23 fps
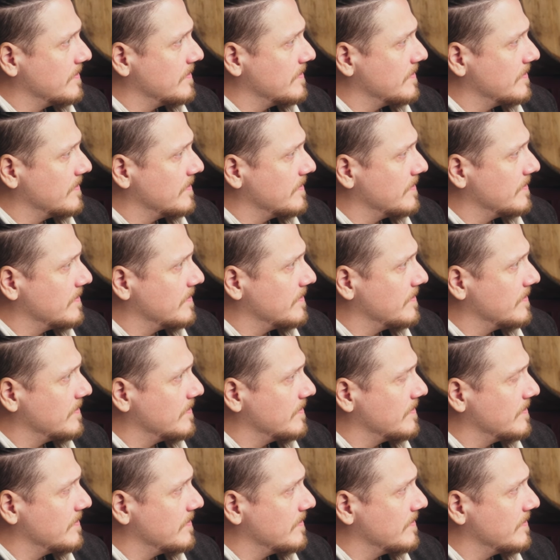
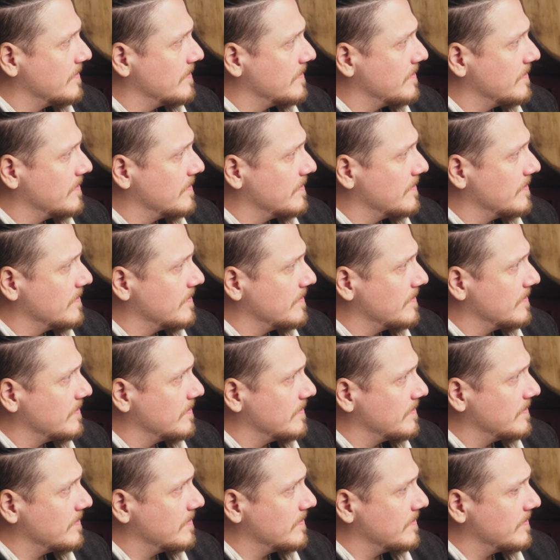
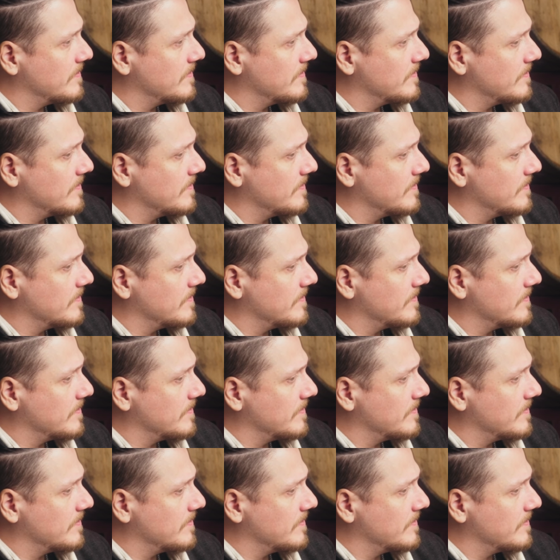No words are spoken by the person on screen.